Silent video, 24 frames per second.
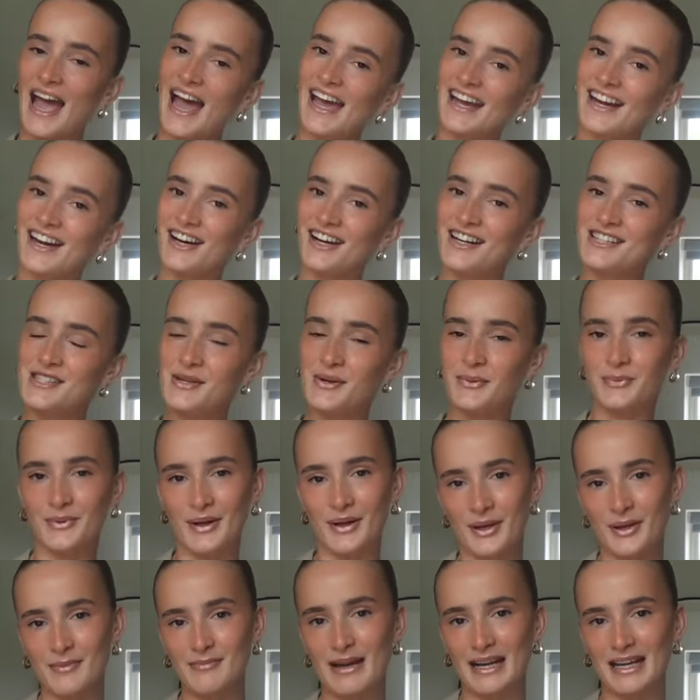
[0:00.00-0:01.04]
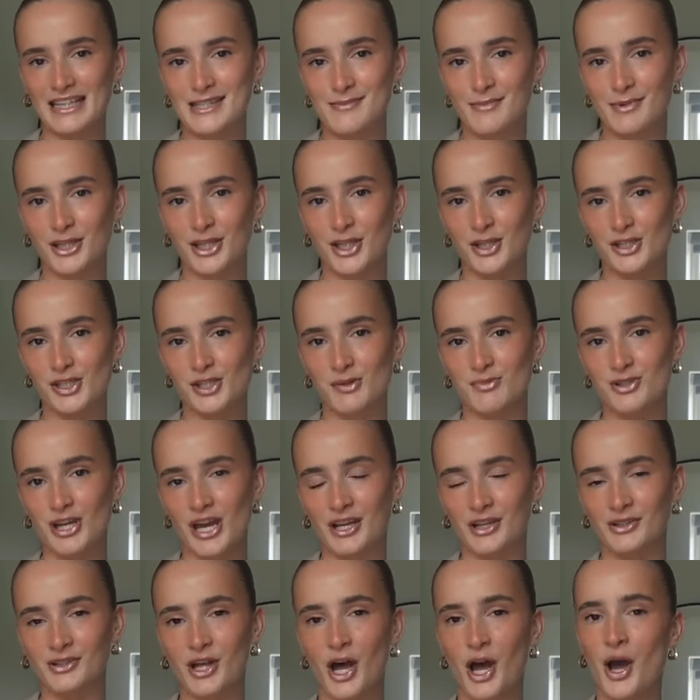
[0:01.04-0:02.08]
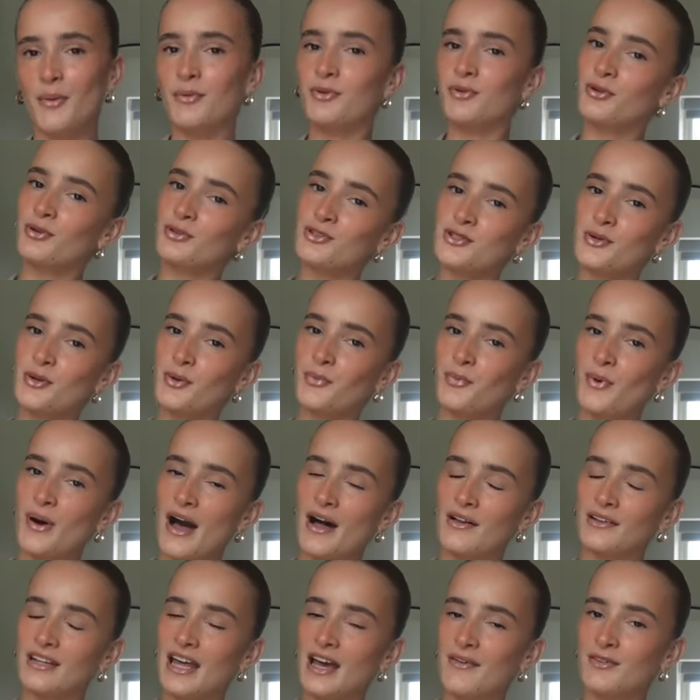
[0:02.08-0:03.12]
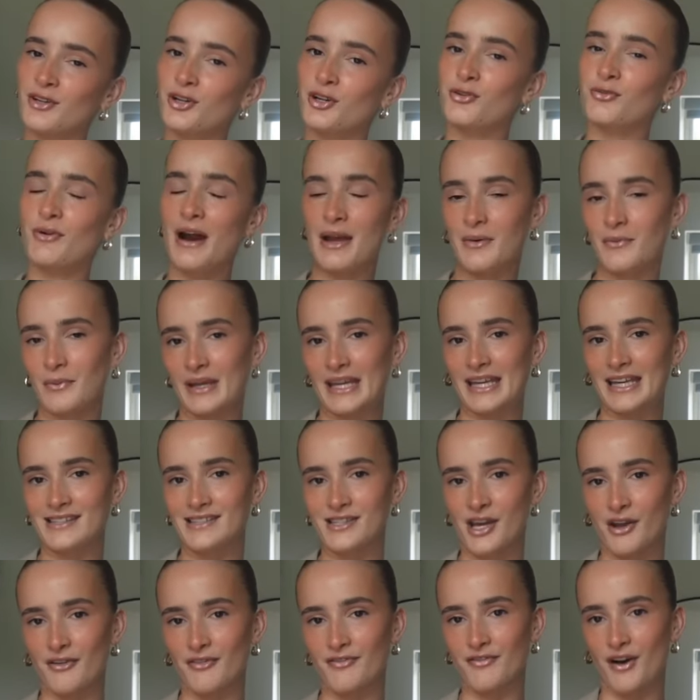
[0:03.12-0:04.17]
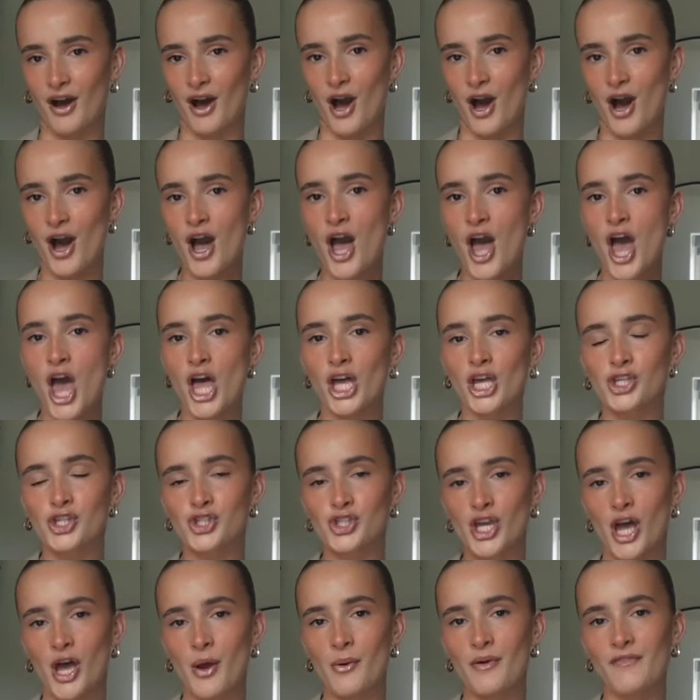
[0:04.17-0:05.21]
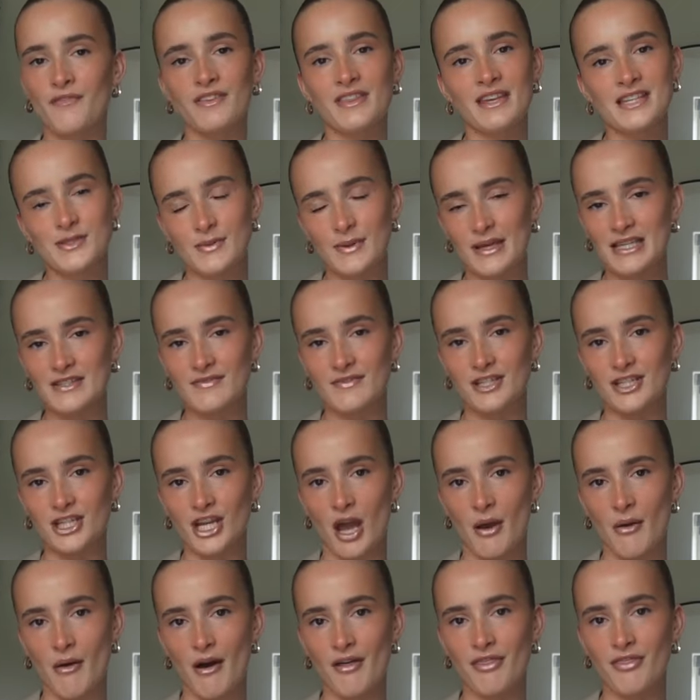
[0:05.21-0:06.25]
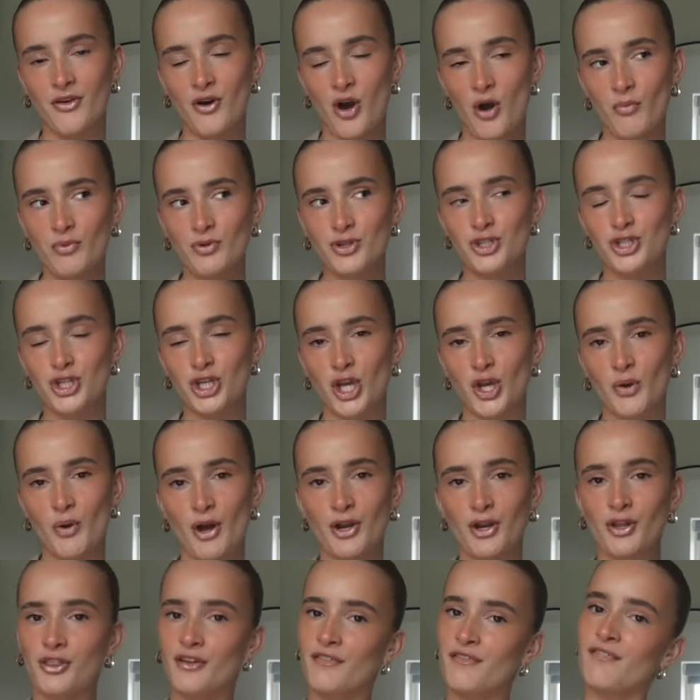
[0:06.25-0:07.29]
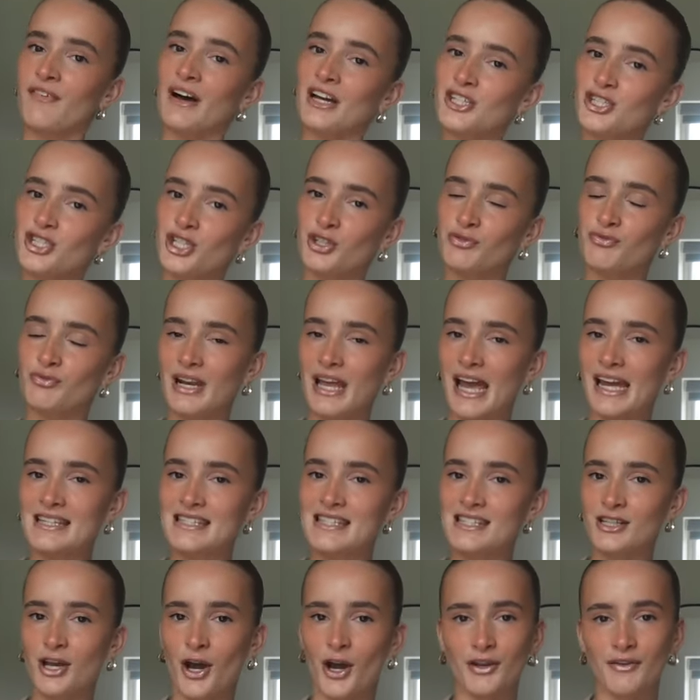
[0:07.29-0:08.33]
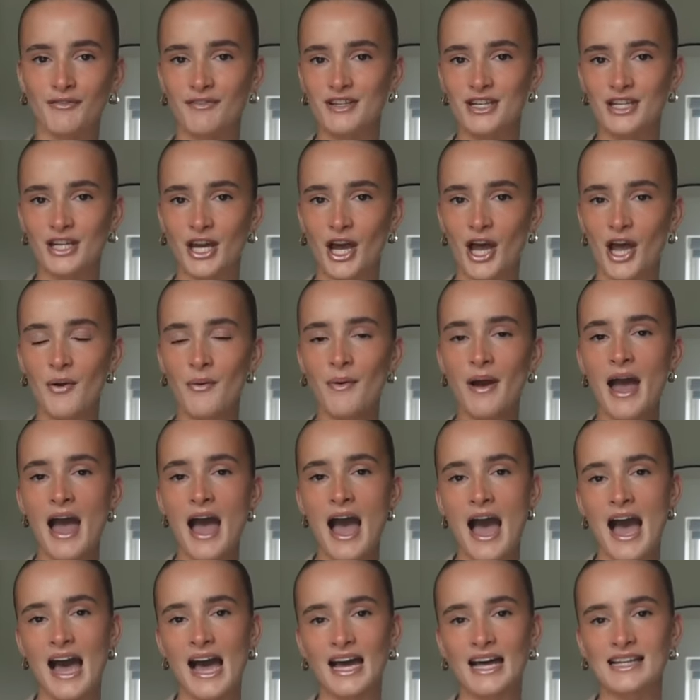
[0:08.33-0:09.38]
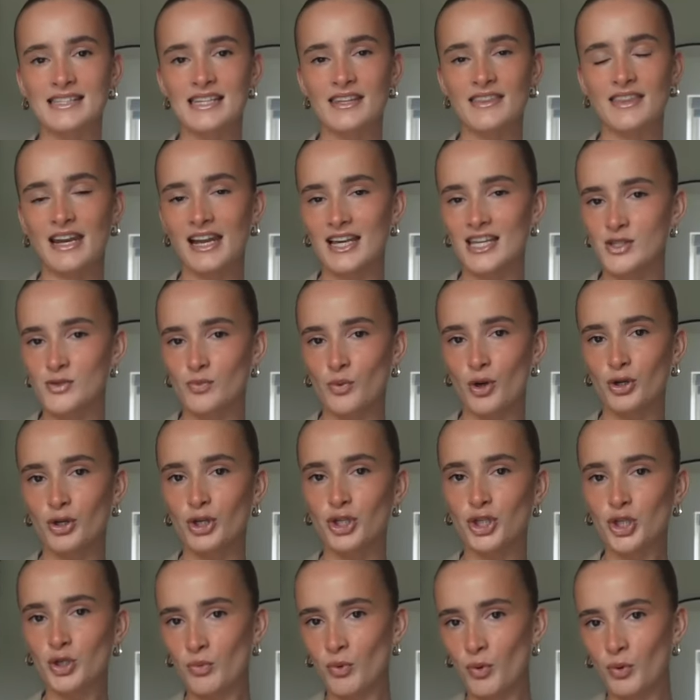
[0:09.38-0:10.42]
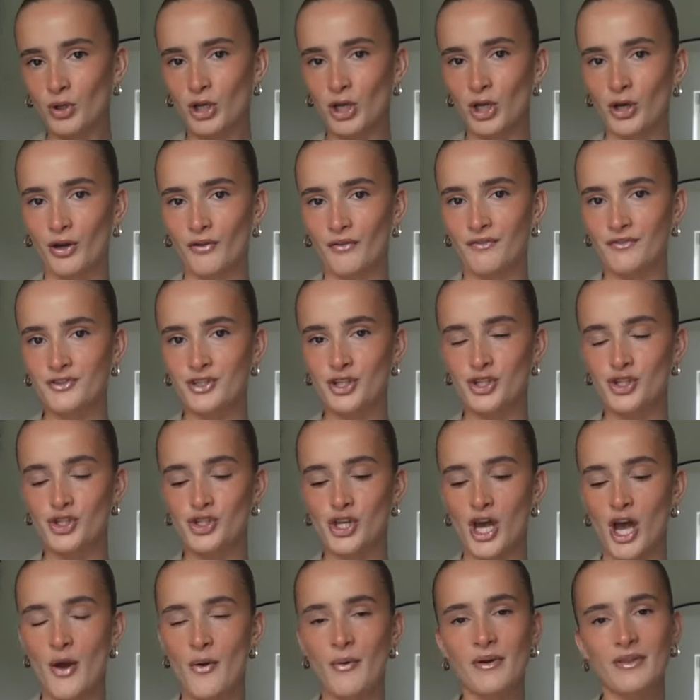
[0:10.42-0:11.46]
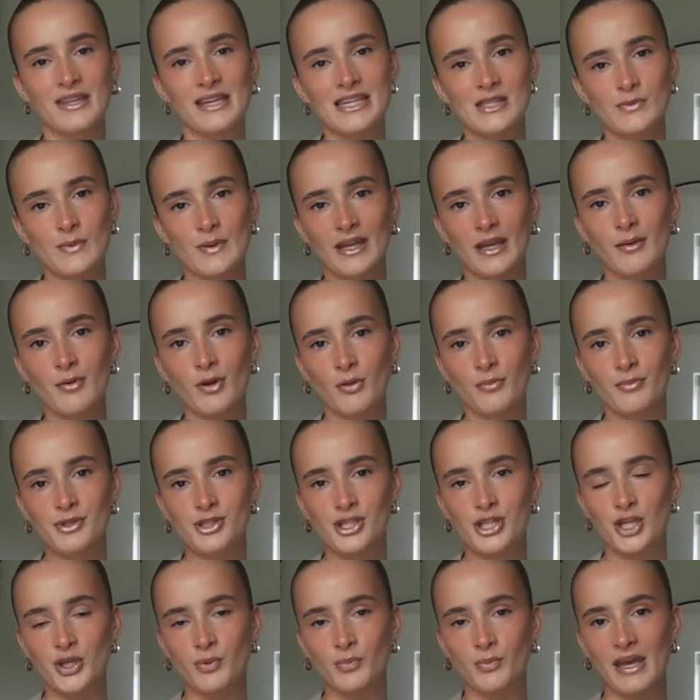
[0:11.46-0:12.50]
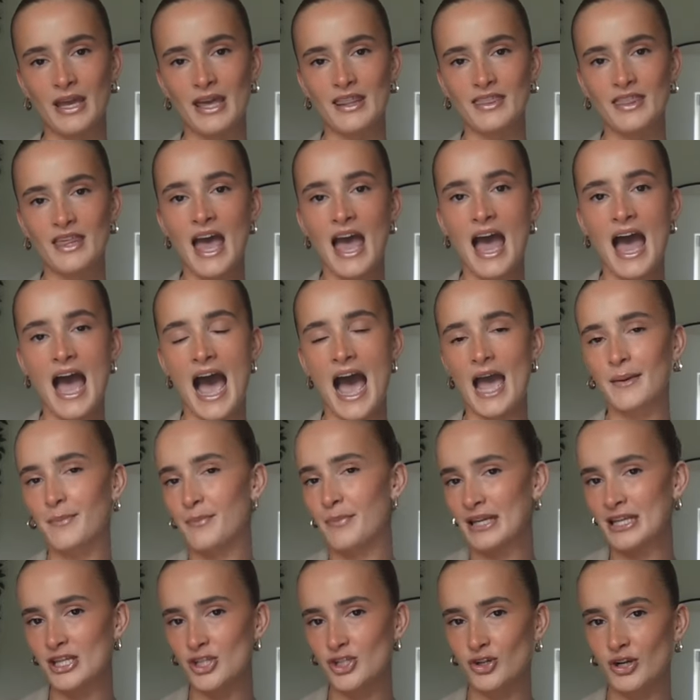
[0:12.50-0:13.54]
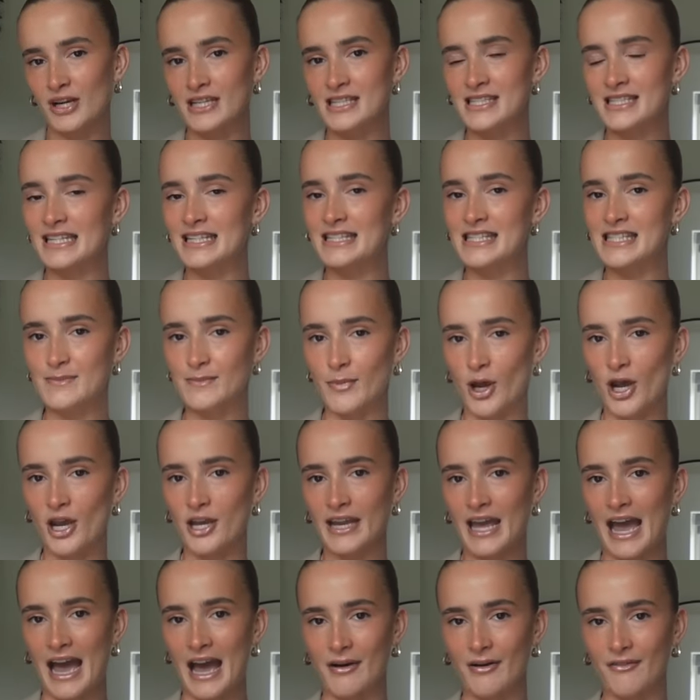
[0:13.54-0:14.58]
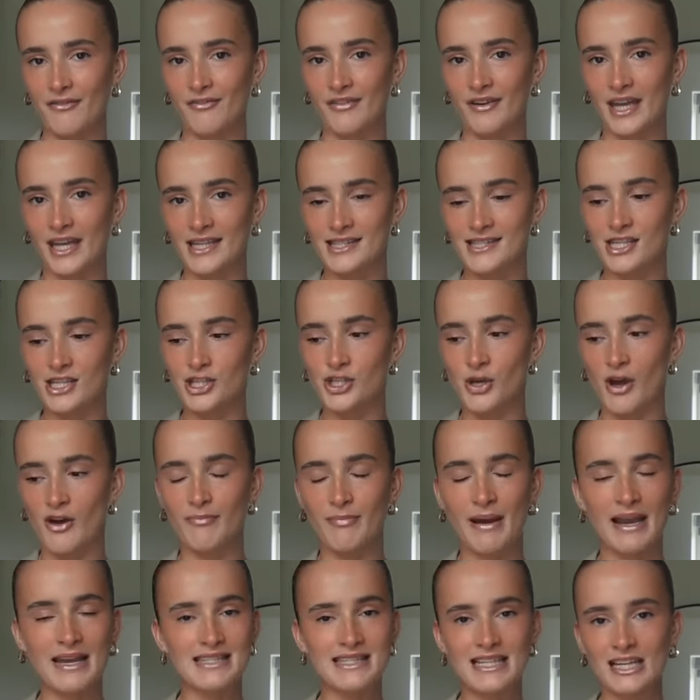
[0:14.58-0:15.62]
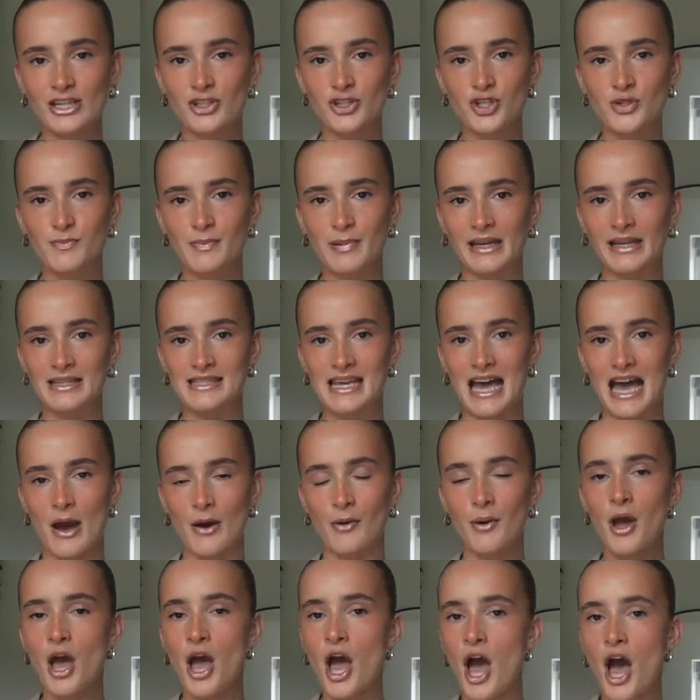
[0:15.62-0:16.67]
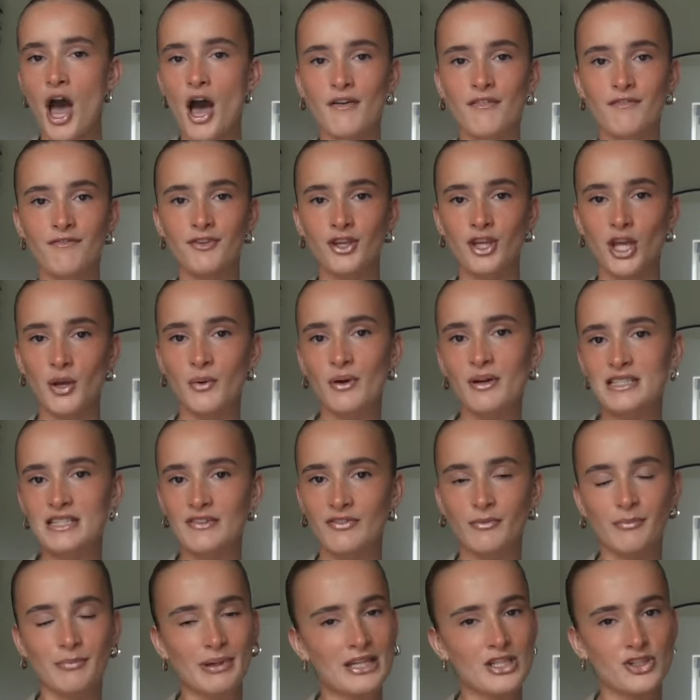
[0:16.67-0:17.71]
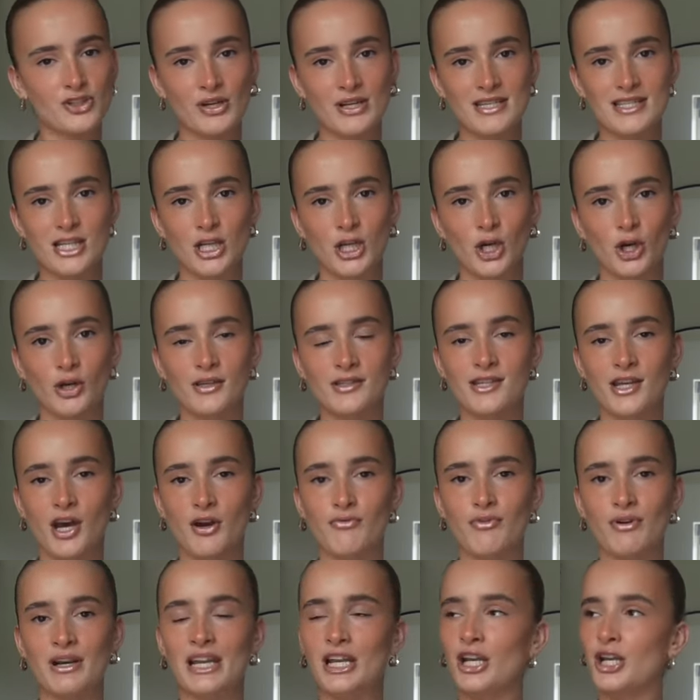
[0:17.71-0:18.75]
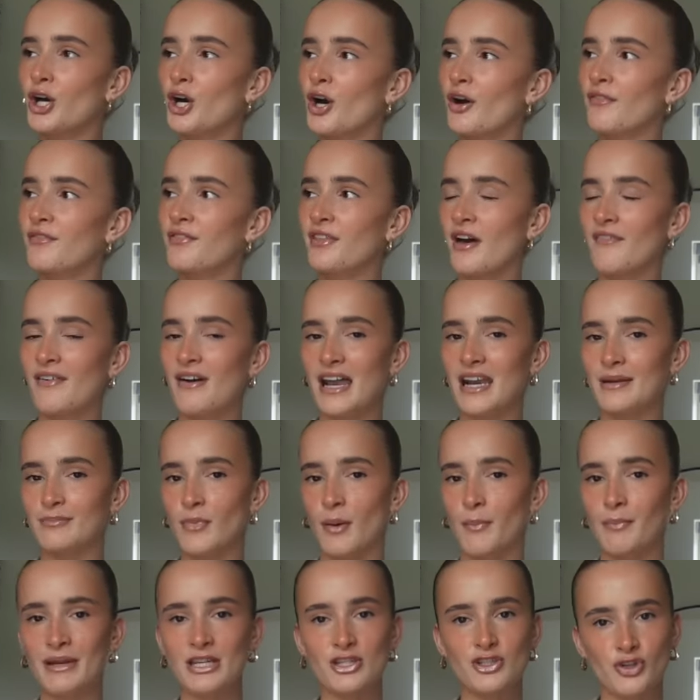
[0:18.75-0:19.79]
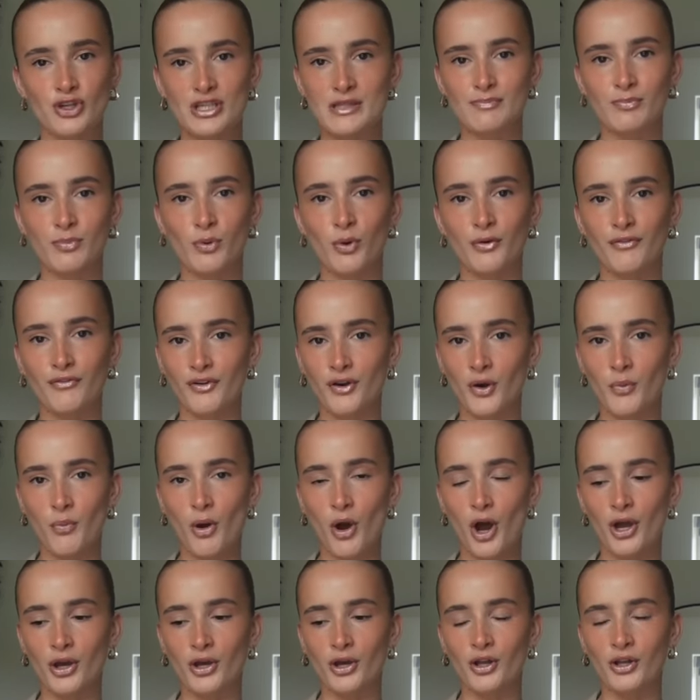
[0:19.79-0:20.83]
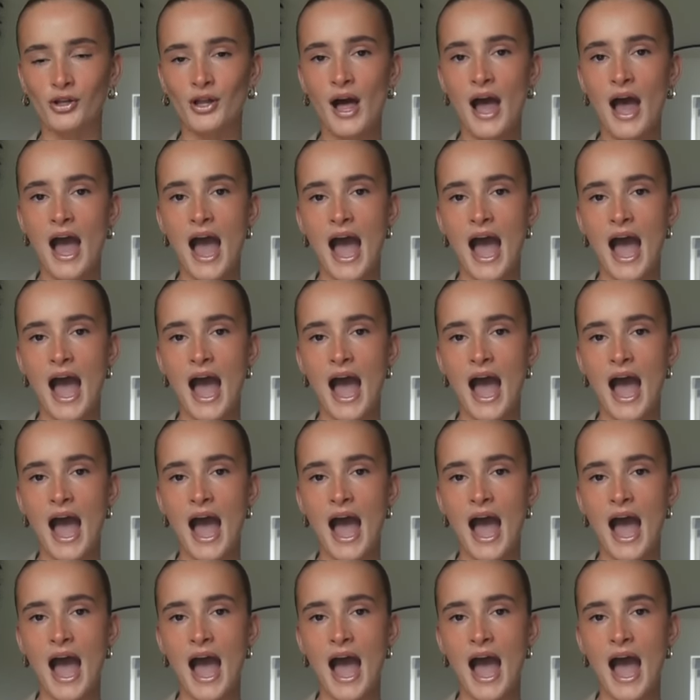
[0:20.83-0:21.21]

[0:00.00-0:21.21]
Hey guys, welcome back to my YouTube channel. I hope you're all doing well and having a great week so far. So for this week's video, I thought I would do another fashion related kind of video as the last one you all loved. So this week I'm coming to you with a Pinterest inspired outfit. So I've basically just picked out a few different Pinterest looks that I really love that I've had in my Pinterest board for a while